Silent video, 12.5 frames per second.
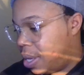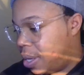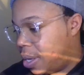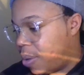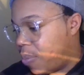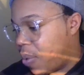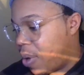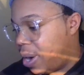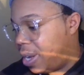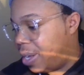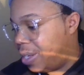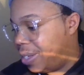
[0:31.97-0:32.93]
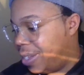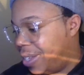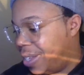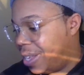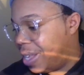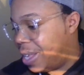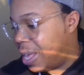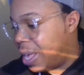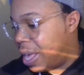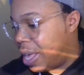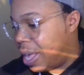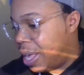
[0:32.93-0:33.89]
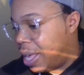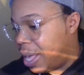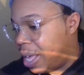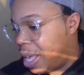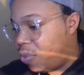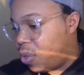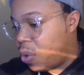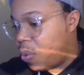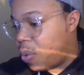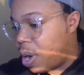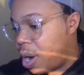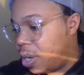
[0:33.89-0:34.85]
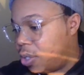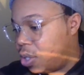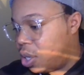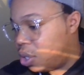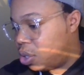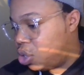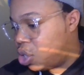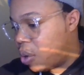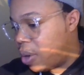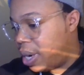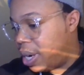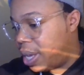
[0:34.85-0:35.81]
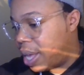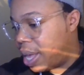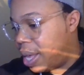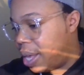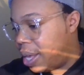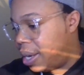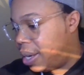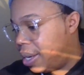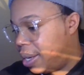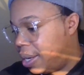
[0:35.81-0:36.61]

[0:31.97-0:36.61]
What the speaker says: Good morning. If you are joining in,